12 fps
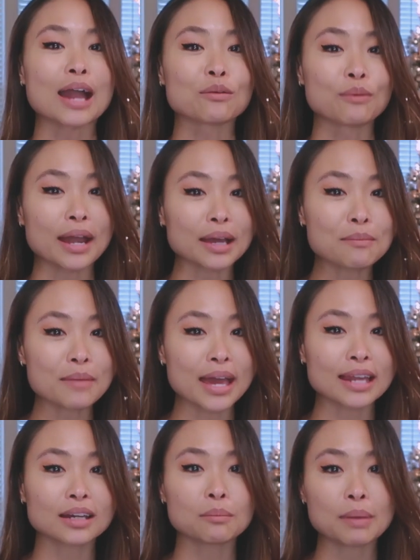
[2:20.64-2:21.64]
I
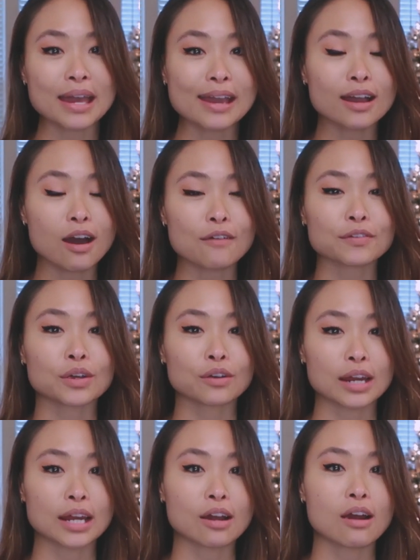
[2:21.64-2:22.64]
recommend paying off your
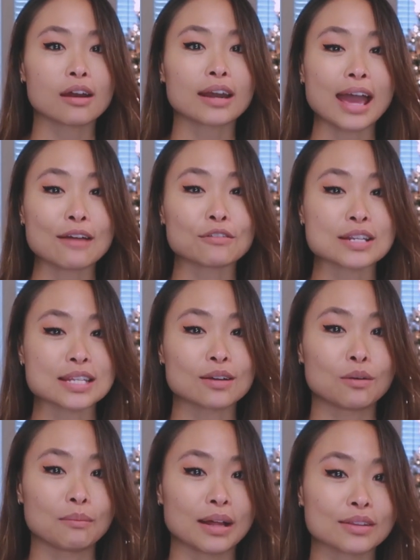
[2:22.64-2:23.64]
credit card every
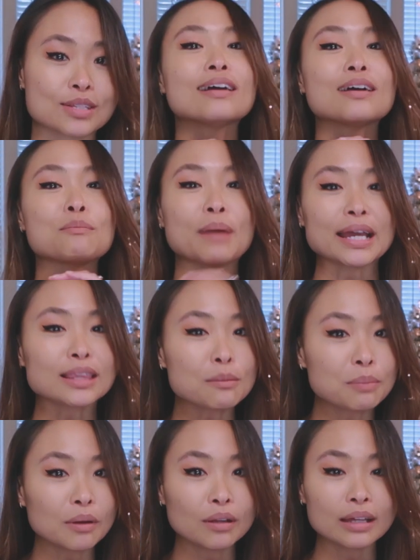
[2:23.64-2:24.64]
single month. Bite
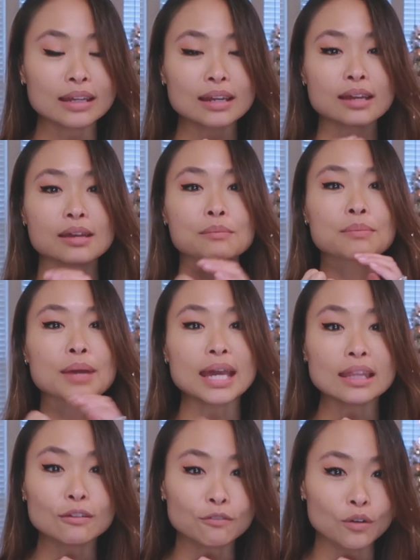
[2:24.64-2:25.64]
the bullet.
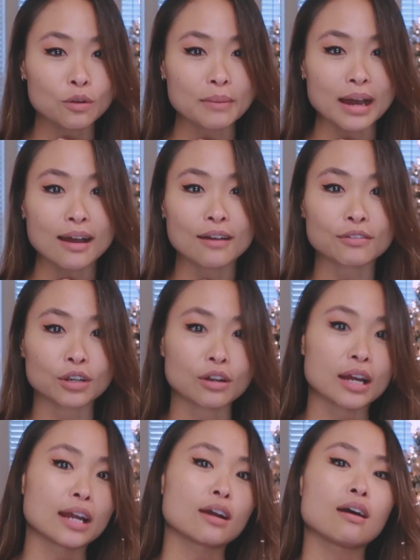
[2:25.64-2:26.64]
Pay the full amount of your
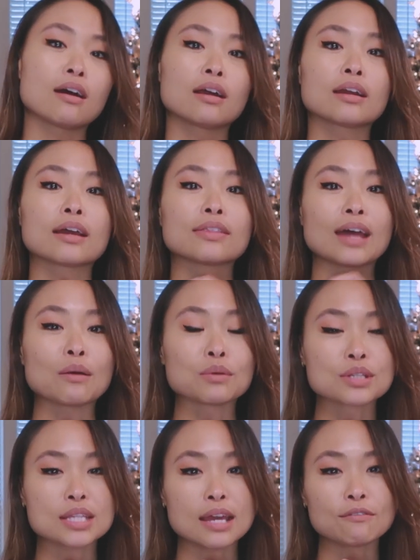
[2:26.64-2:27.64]
credit card. That
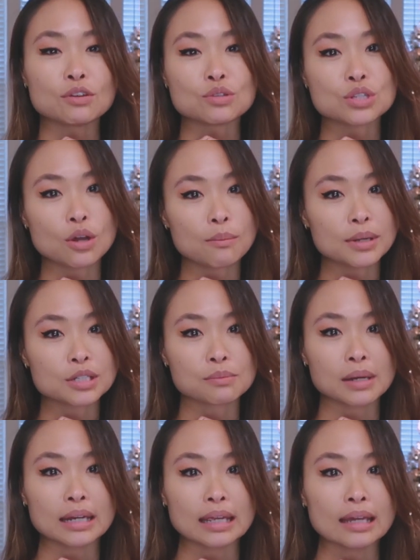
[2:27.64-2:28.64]
will save you so much
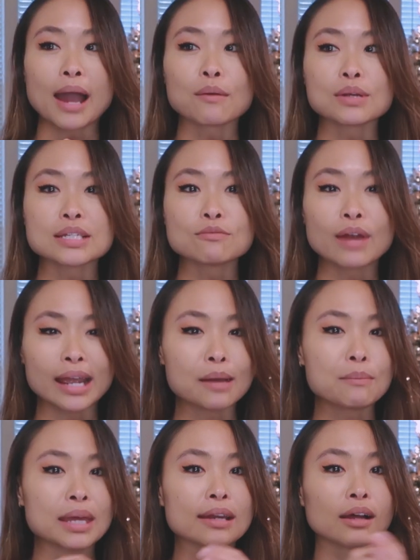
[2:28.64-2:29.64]
money. I would
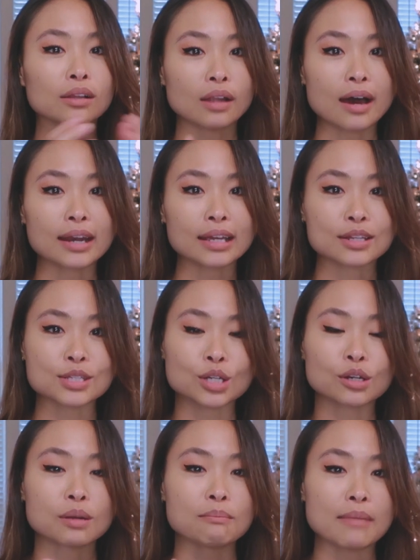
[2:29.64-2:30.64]
recommend allotting a
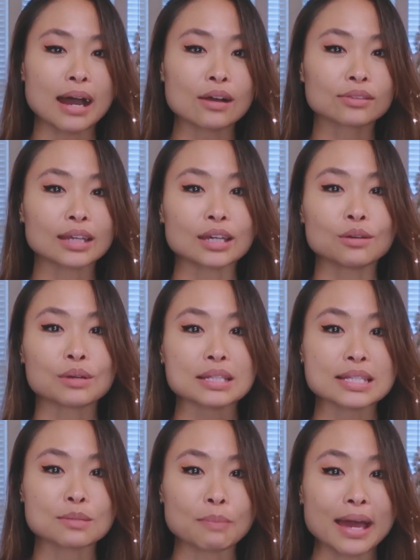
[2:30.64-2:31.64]
certain amount that you
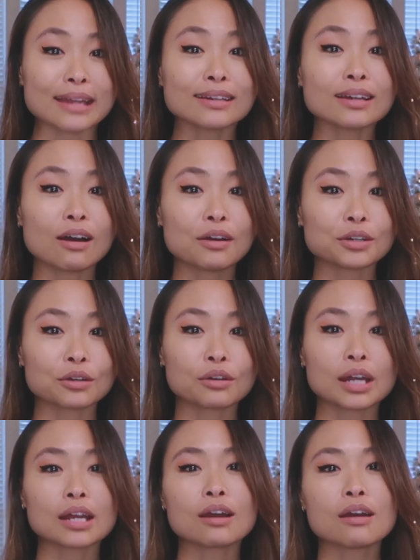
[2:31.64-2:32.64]
can spend on your
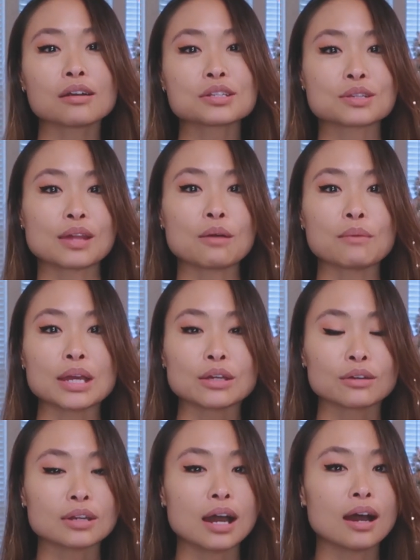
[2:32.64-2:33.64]
credit card, so that way
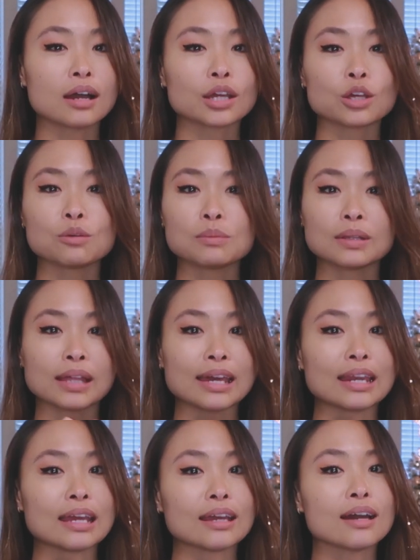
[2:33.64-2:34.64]
you're not
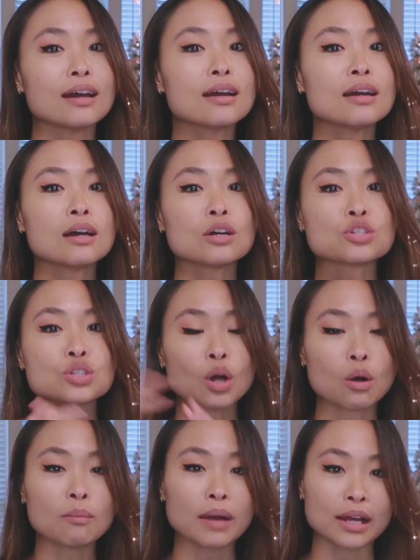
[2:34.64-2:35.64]
accumulating
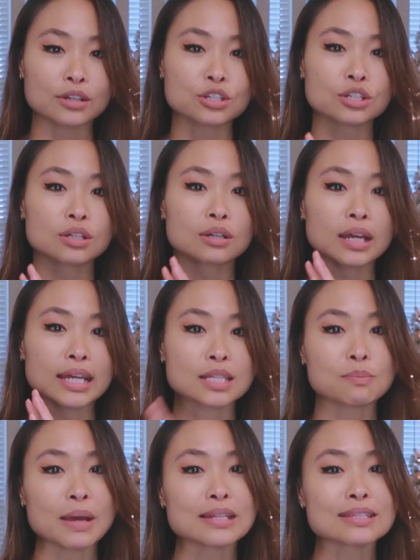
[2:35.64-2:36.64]
so much
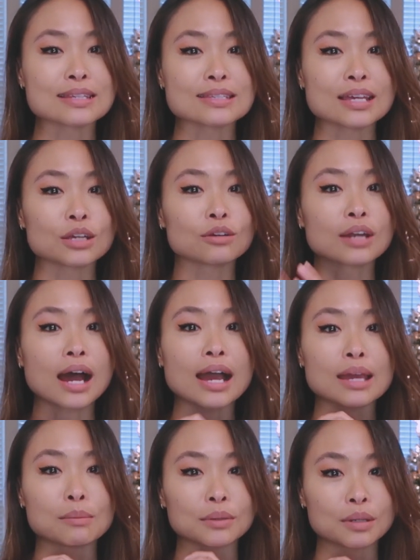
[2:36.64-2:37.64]
expenses that you're
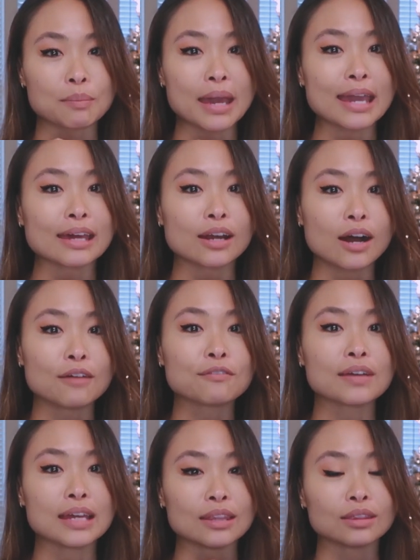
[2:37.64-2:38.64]
not able to pay it off
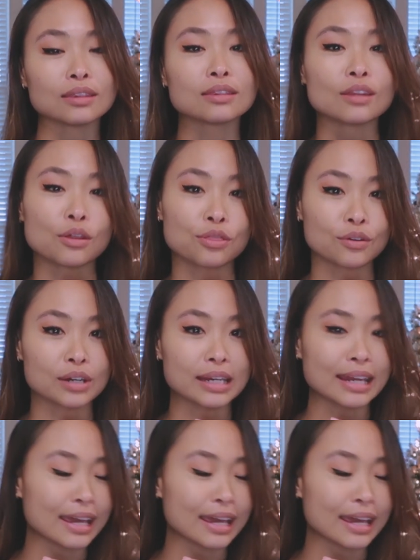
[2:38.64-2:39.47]
in the 30